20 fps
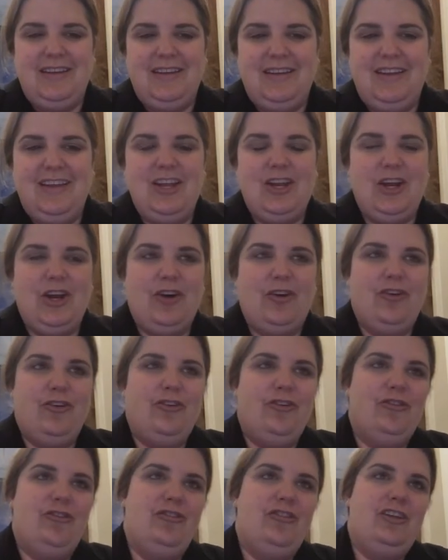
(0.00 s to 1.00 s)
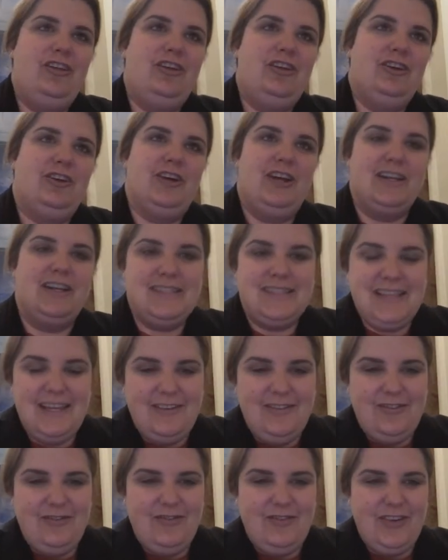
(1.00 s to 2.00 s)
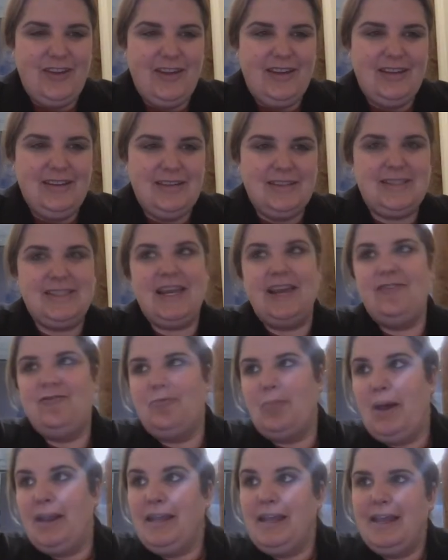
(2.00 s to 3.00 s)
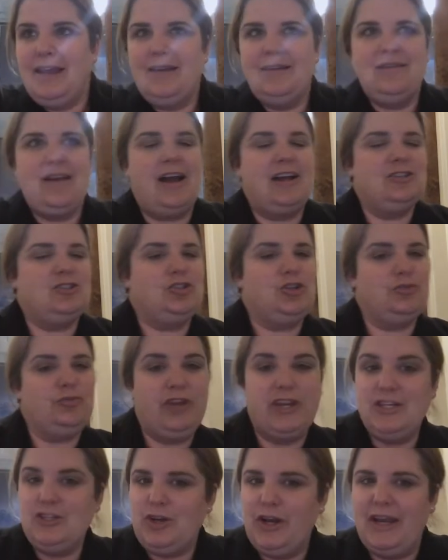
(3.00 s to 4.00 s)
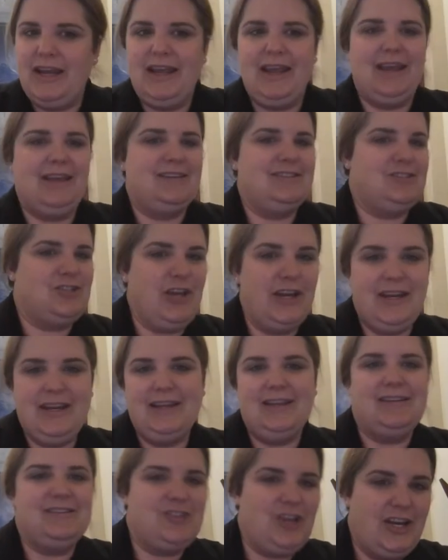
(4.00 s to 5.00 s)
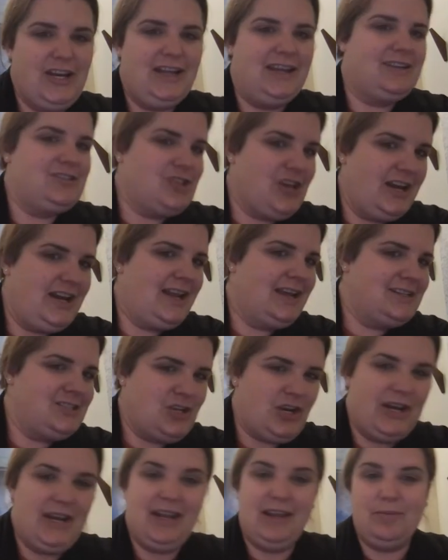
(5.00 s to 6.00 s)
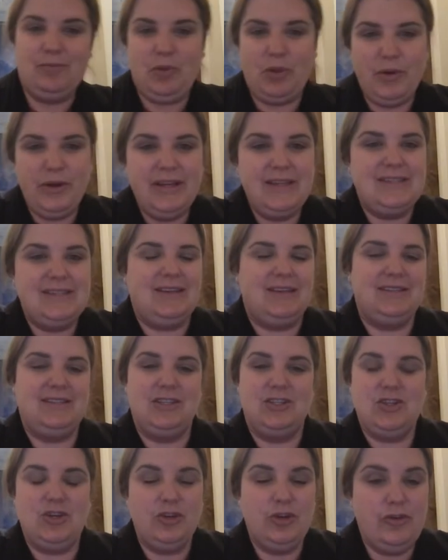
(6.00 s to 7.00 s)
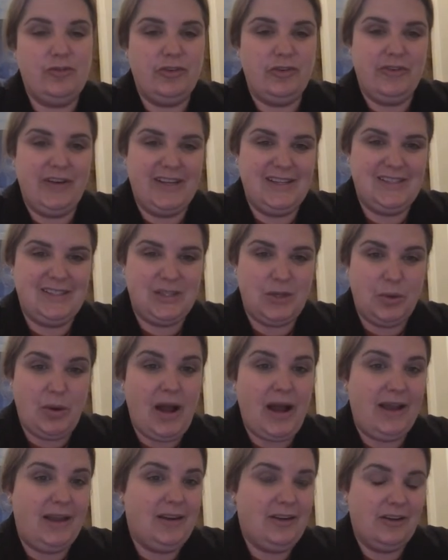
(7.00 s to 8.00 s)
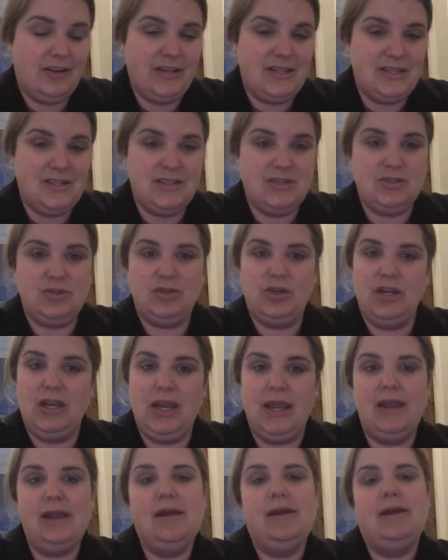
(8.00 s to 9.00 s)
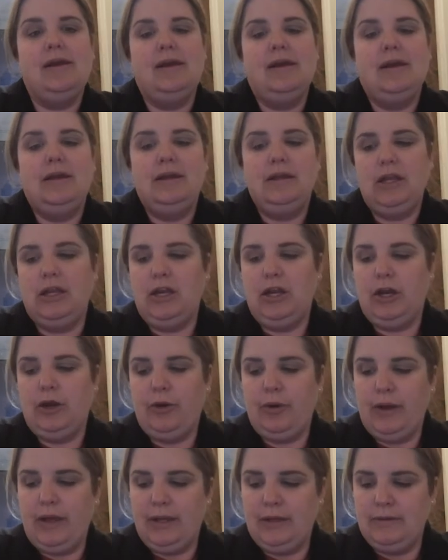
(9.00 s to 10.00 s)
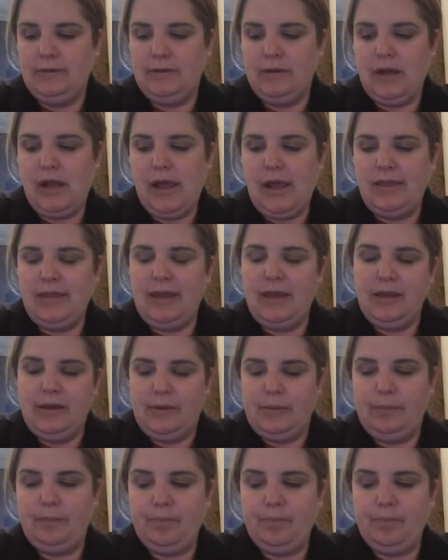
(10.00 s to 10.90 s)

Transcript: You're going to save money, not retraining and training and training and training and training employees because the turnover rate's so high in our industry, and I think,